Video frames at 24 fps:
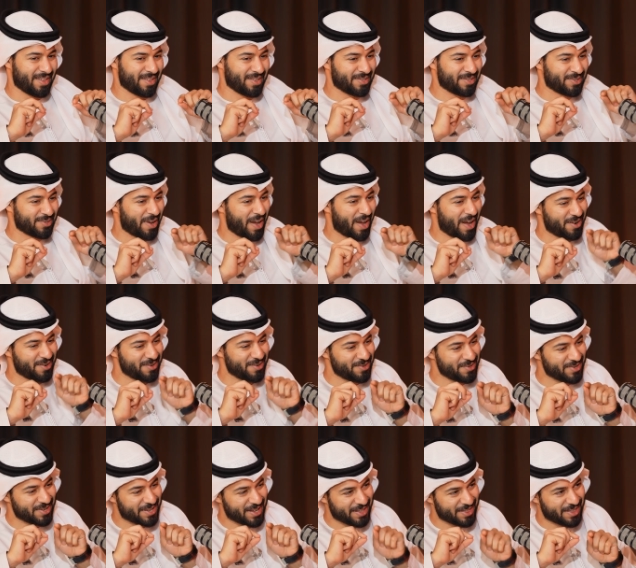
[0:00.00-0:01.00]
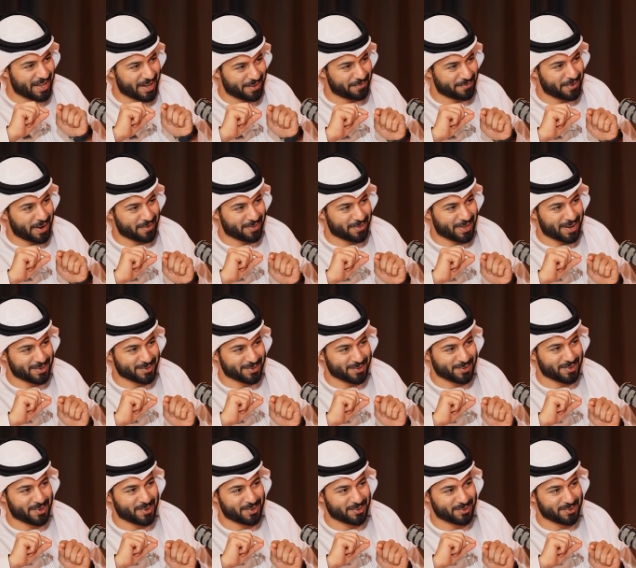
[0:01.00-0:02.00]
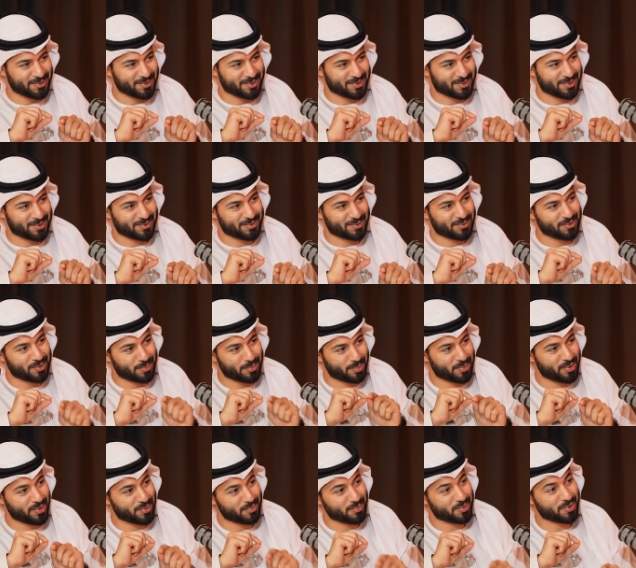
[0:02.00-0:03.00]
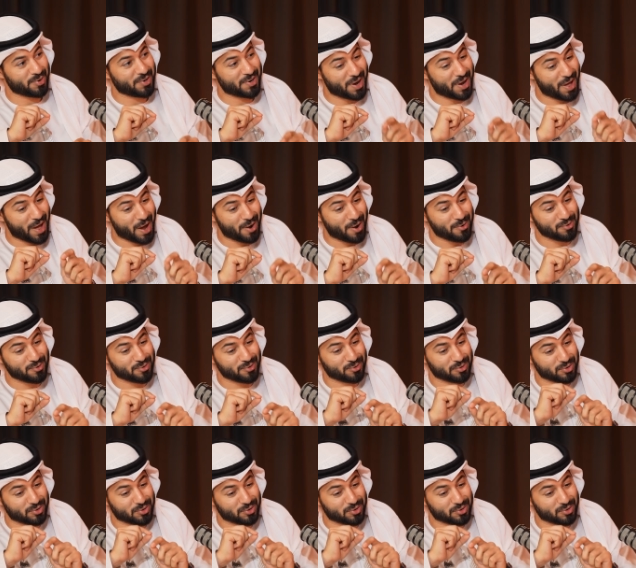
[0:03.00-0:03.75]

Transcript: So how did you get that $5,000 to the point where now you're